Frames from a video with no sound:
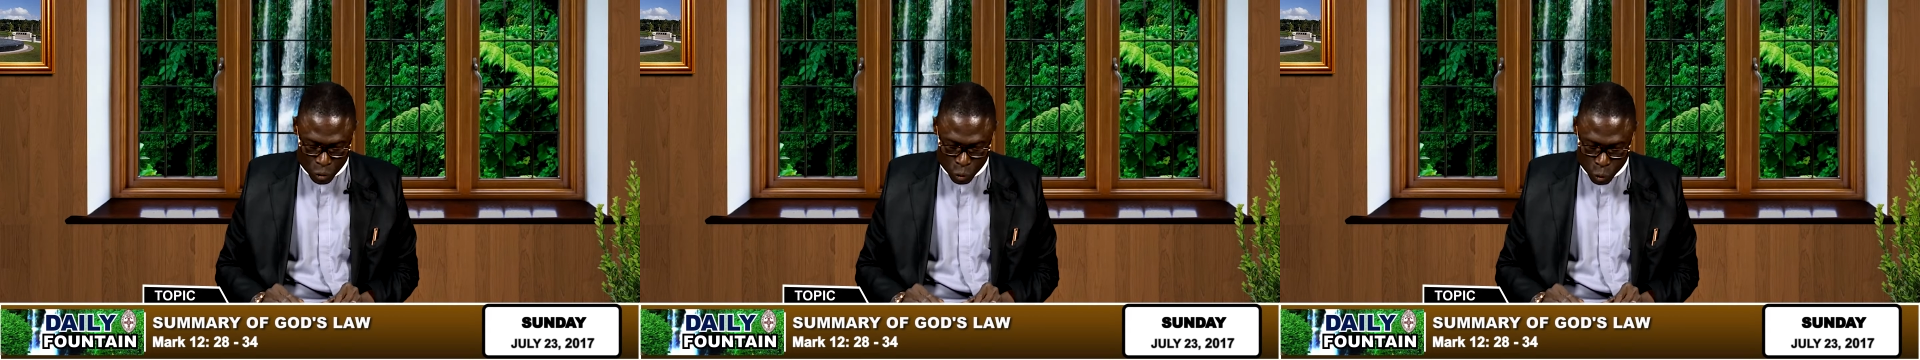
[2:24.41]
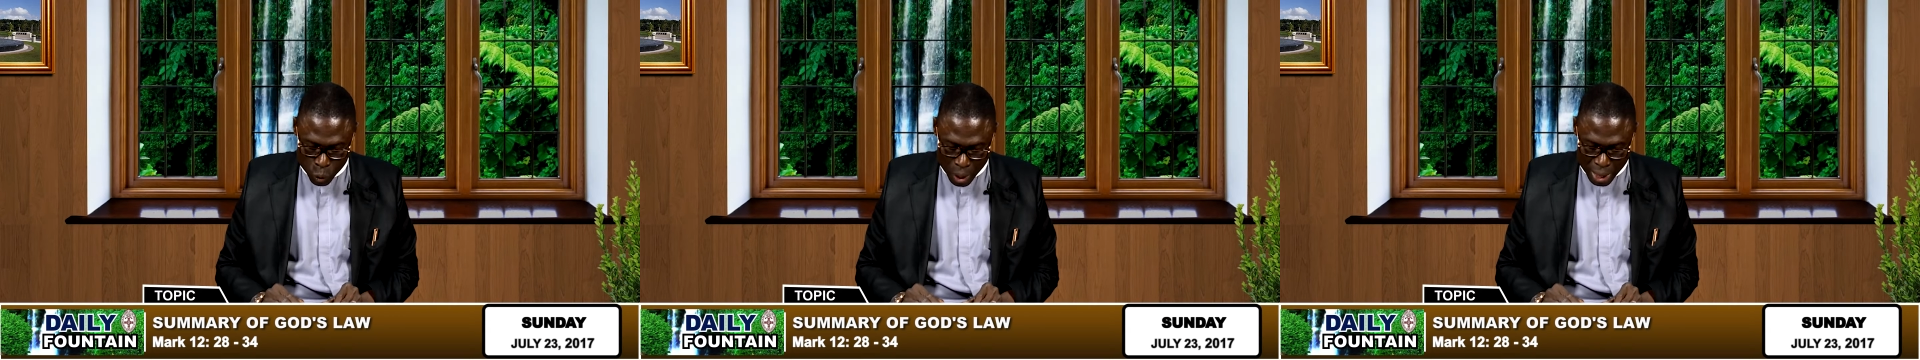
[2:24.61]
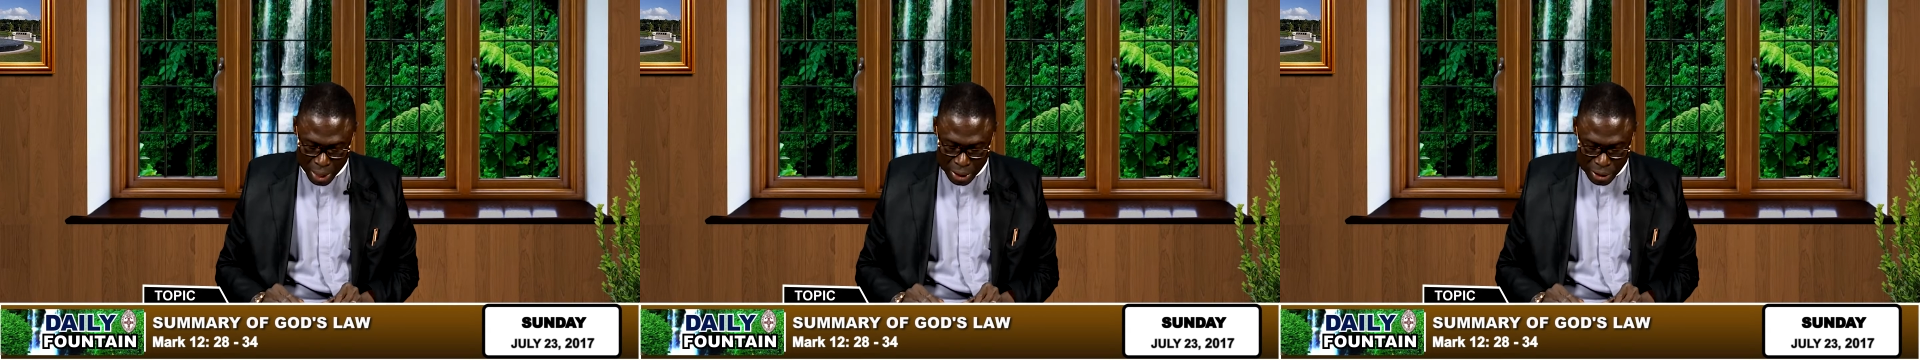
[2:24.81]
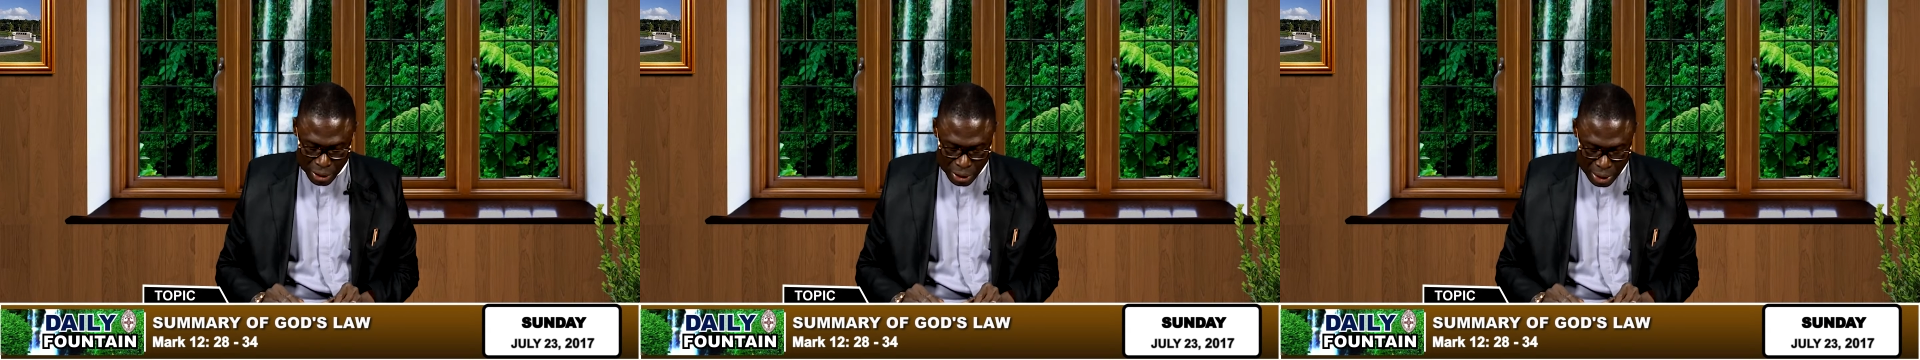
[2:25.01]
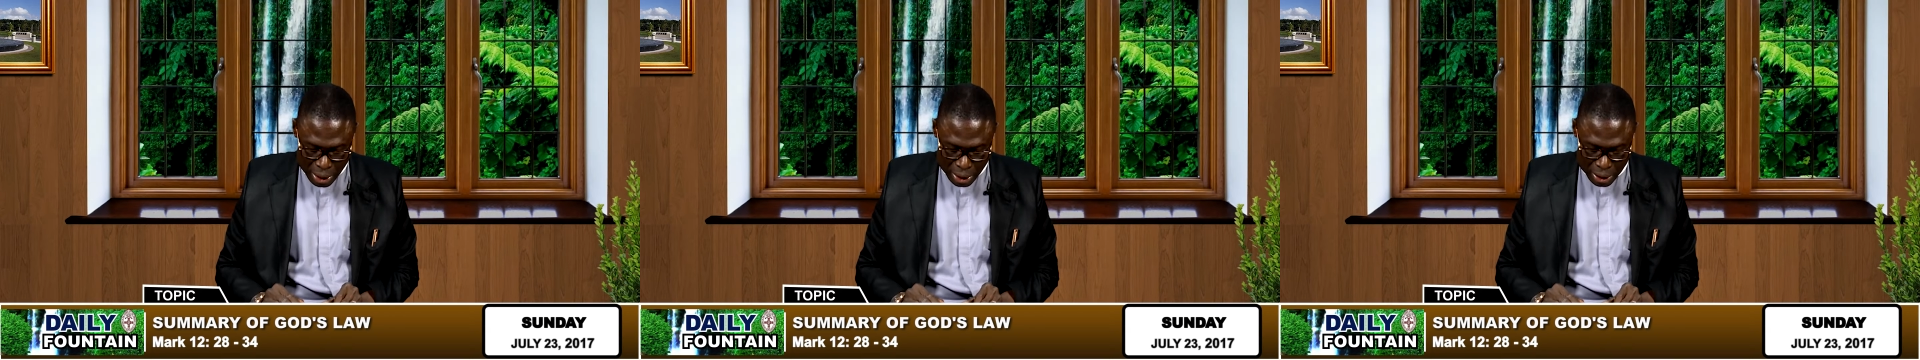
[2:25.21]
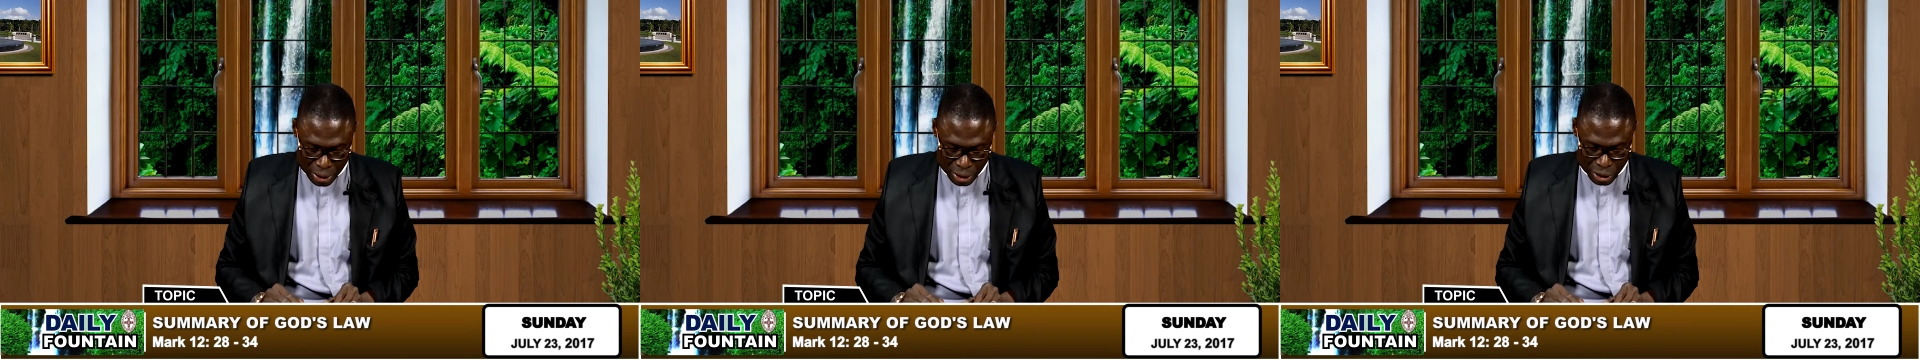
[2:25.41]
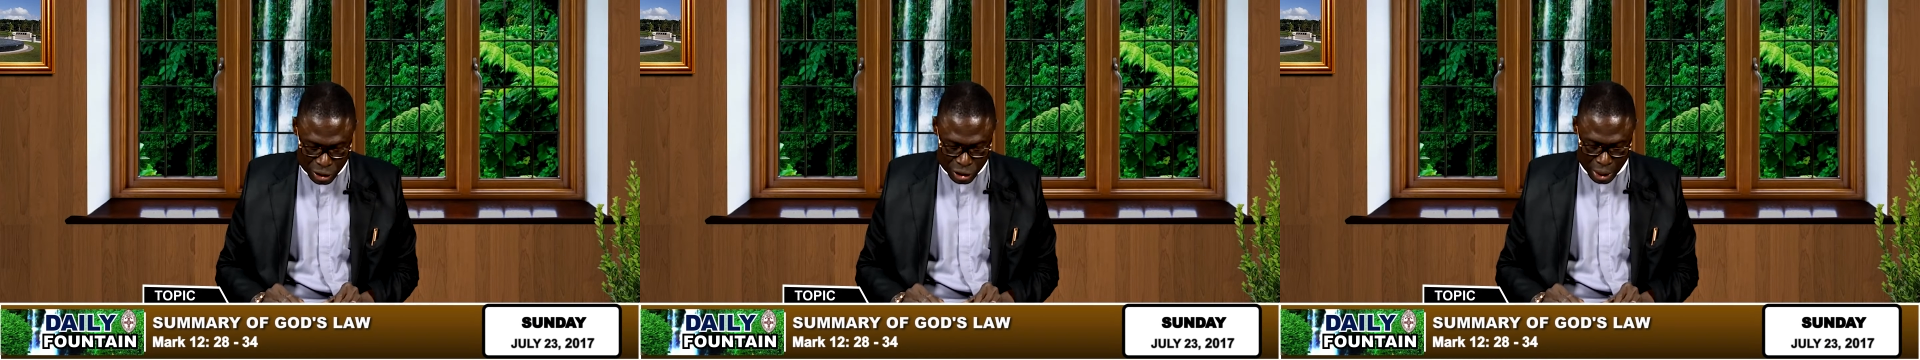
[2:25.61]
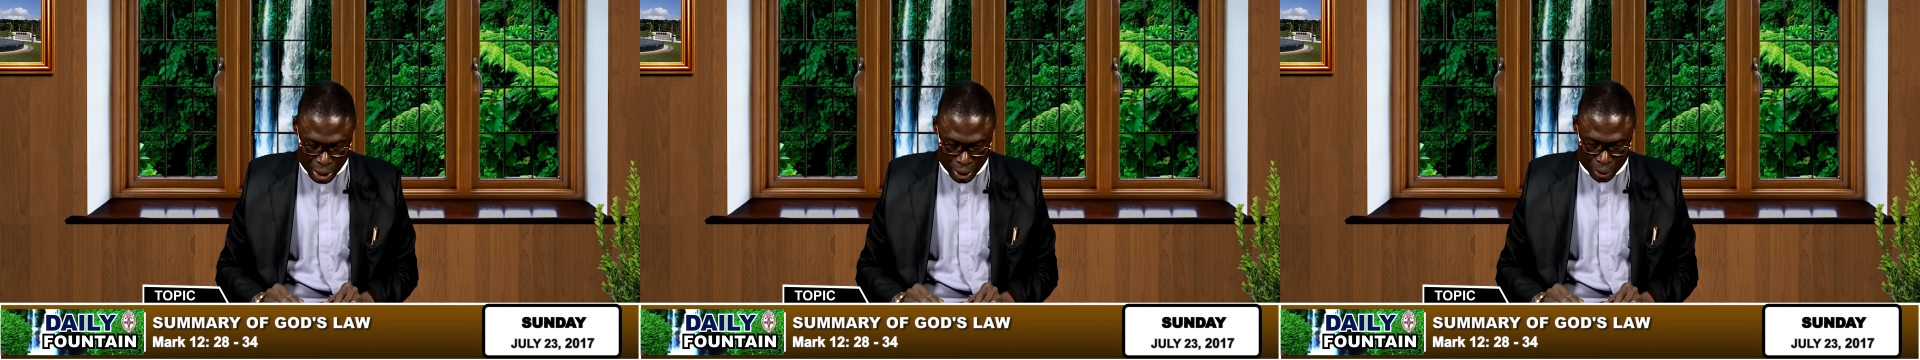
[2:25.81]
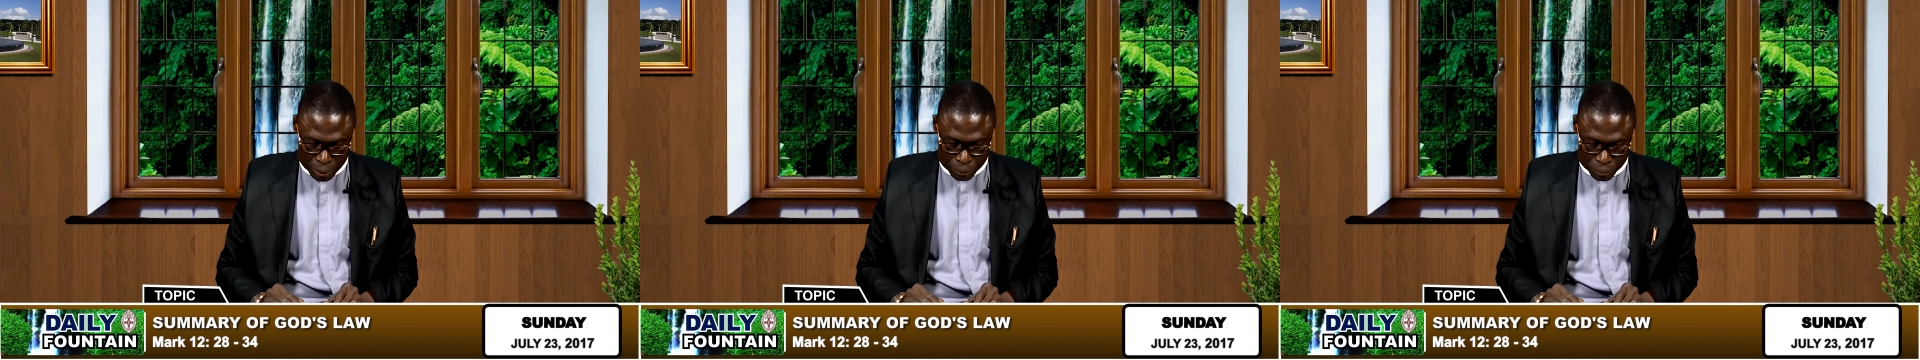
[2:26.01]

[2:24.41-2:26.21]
'Well said, teacher.